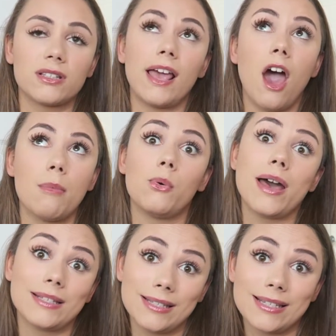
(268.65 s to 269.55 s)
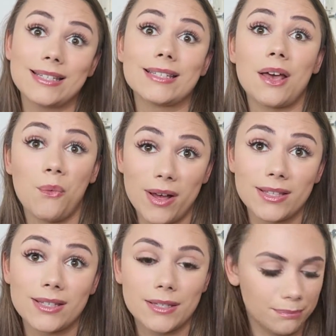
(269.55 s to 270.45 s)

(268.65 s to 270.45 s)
the herbal essences ones.